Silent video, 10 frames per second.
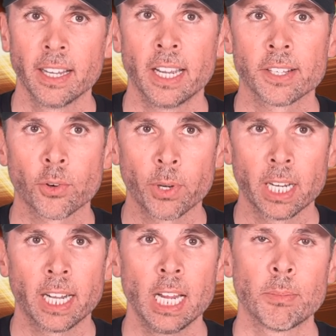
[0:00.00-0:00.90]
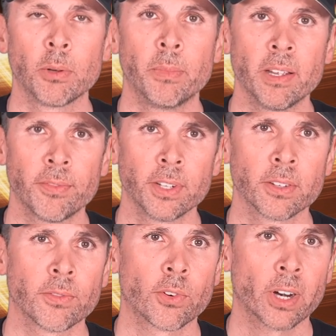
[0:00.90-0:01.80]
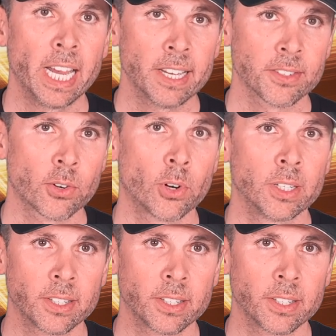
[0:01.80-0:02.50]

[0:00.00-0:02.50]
as a reliable method for asteroid